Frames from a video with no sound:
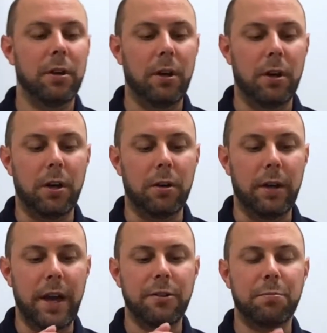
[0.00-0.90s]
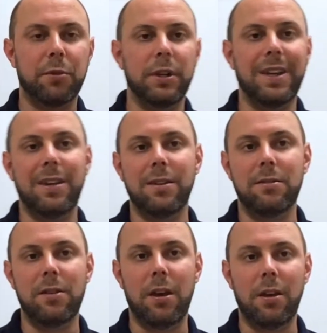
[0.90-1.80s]
Aspirin
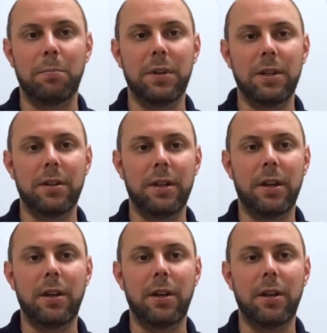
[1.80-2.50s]
is a platelet